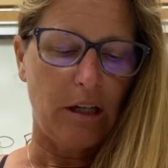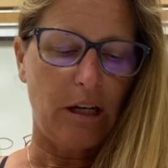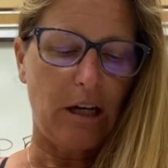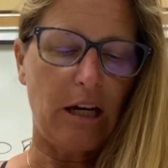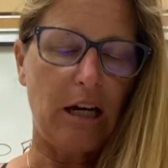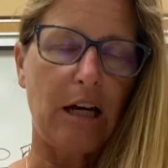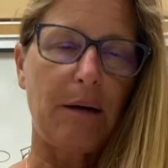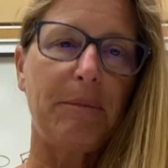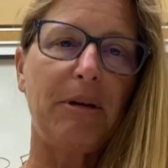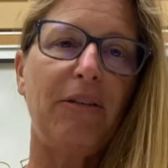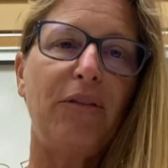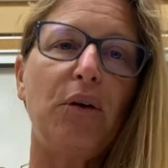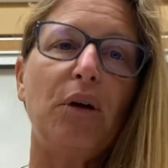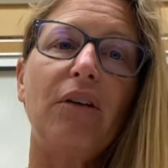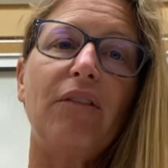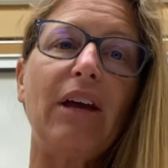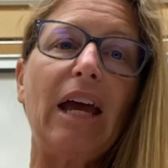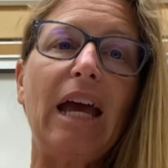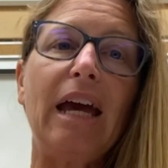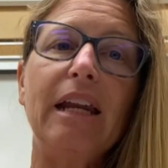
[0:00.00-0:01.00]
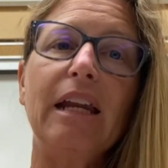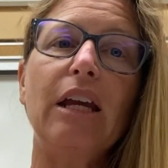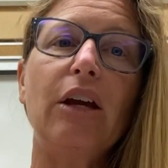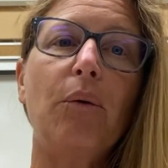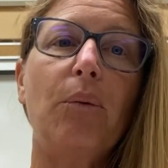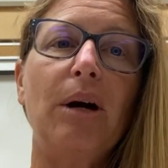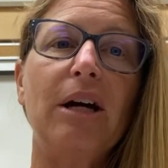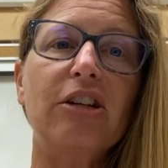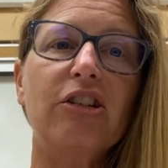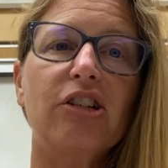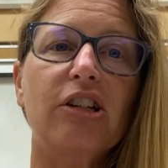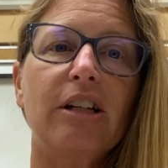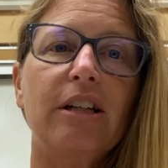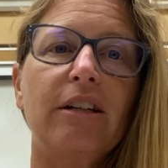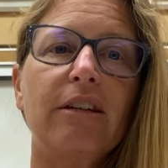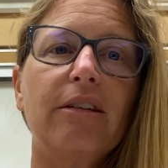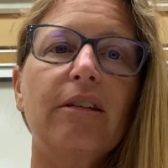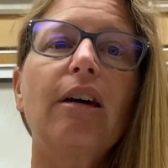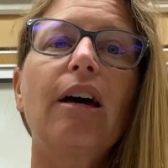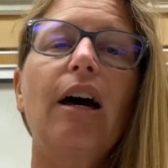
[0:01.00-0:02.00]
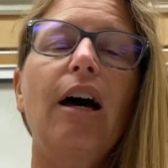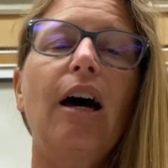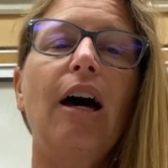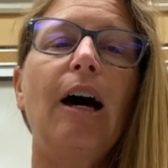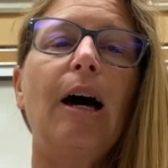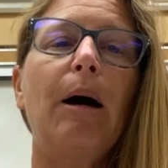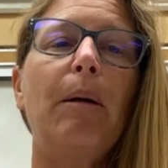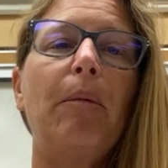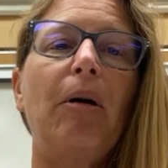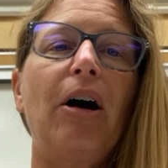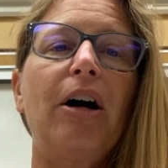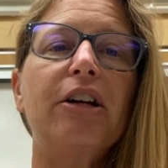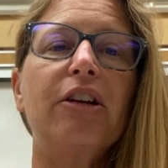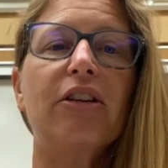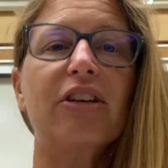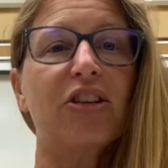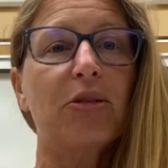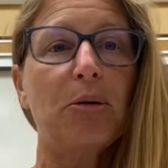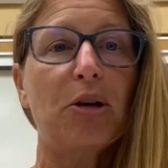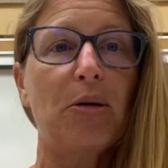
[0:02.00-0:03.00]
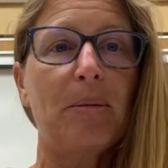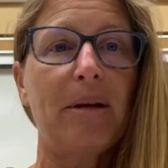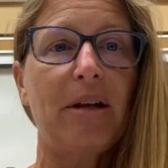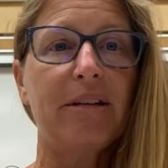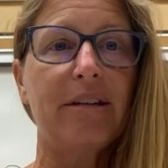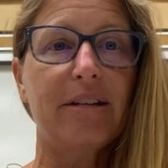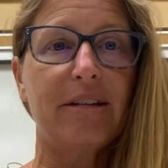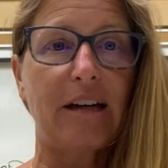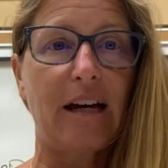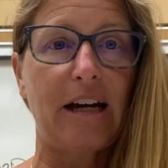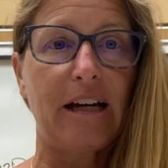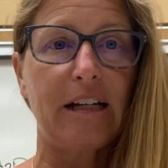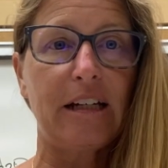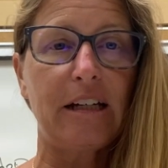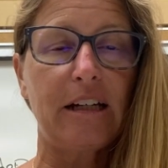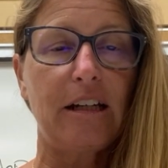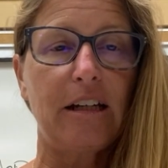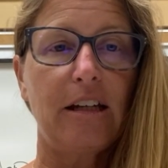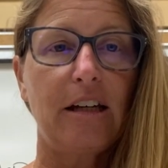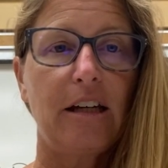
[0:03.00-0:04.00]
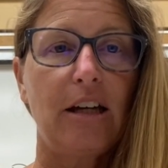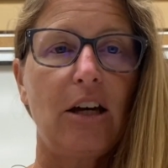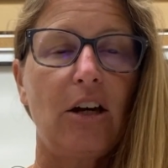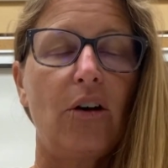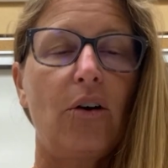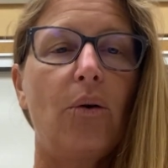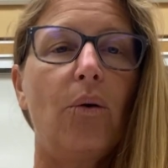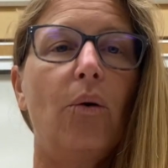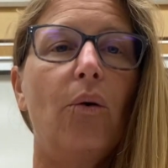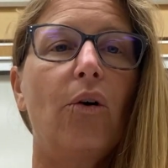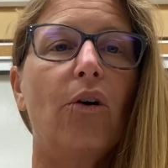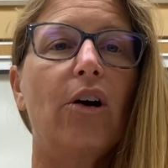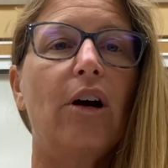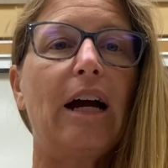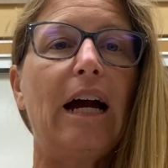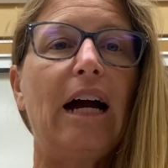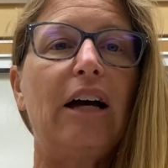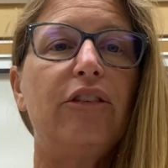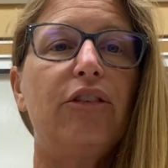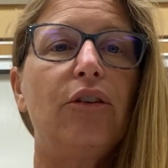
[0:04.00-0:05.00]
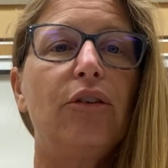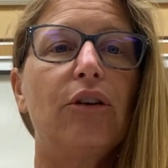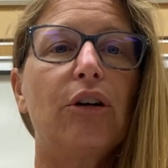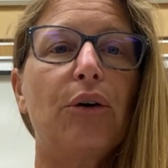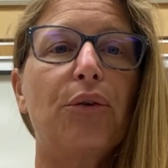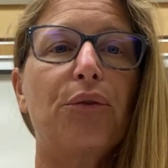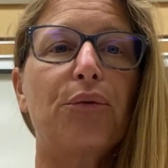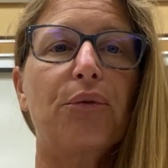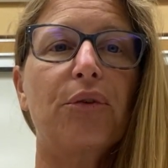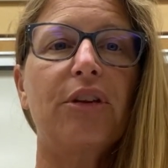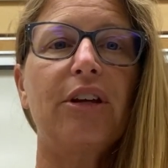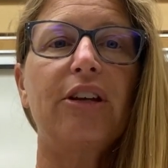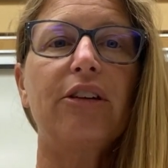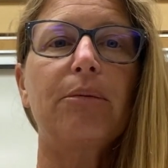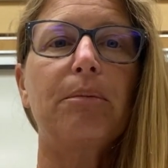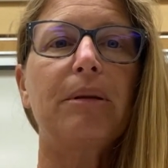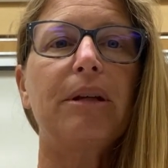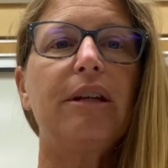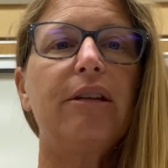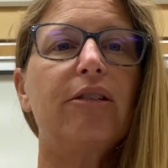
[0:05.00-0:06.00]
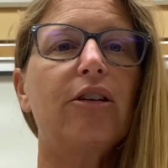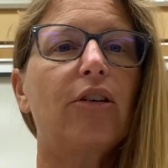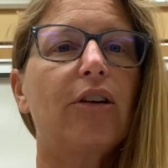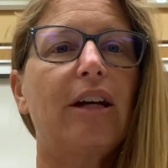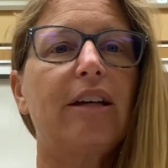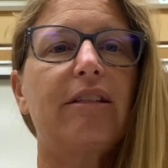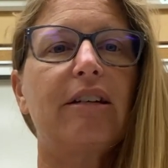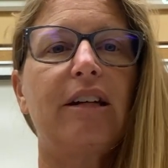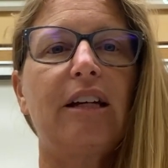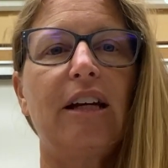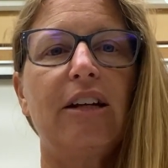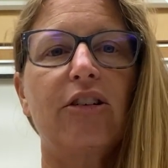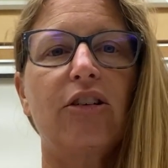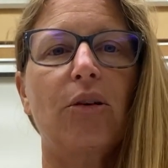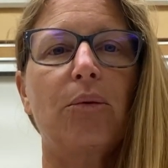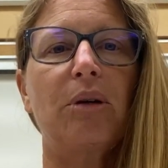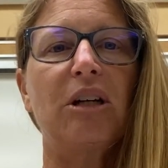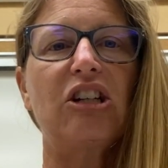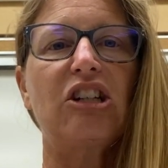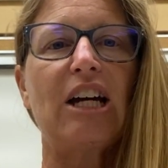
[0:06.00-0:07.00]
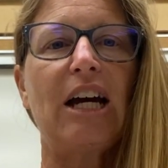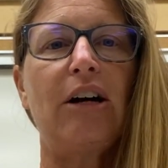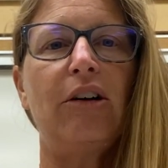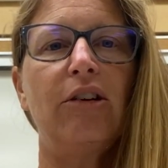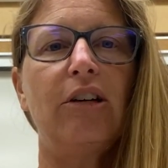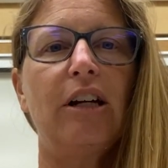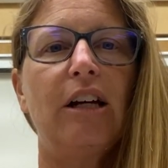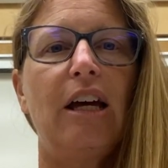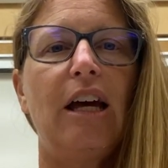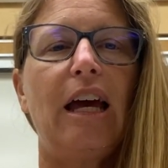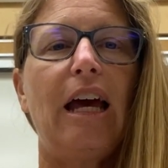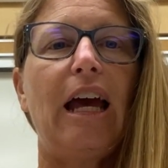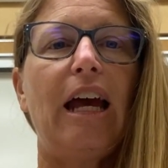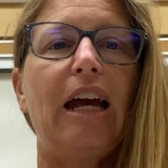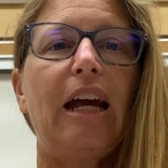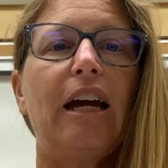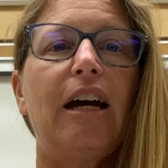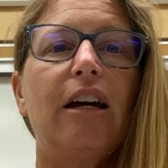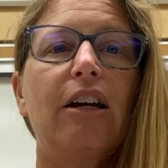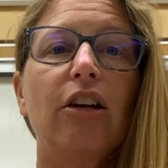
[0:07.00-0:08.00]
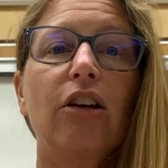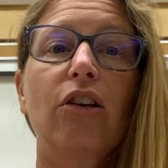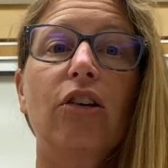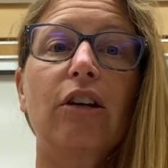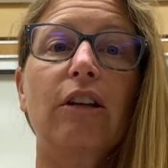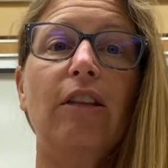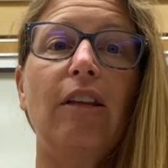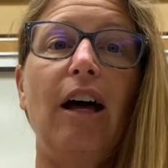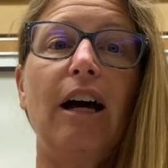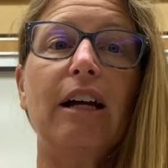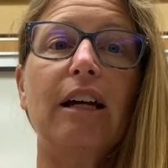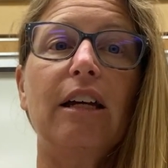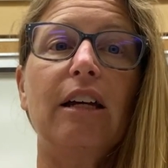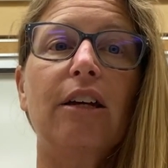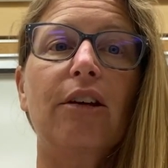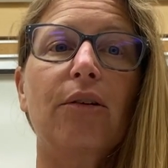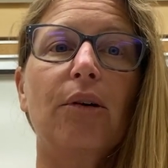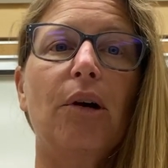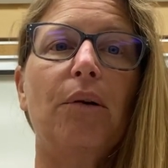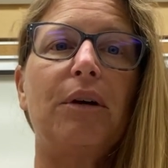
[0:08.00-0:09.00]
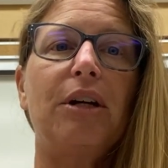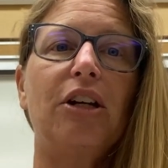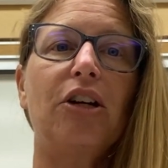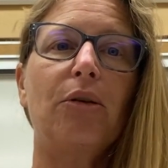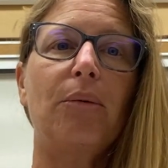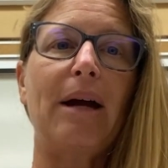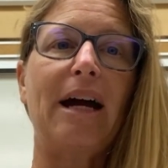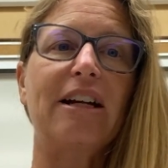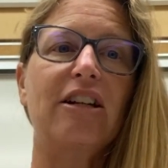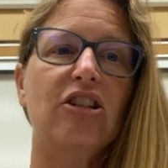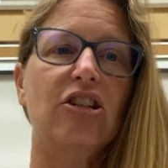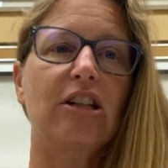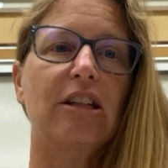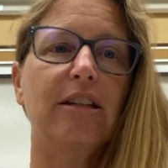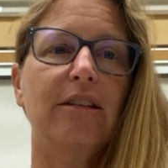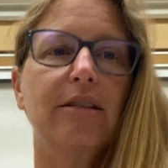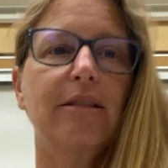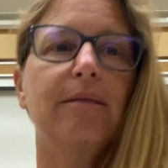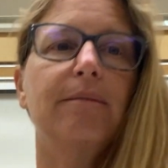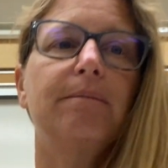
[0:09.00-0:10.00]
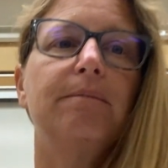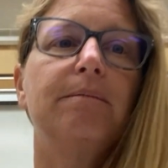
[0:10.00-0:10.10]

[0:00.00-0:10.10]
If you have any questions on your experimental design or as you go through this, please don't hesitate to reach out, and good luck in growing your radishes.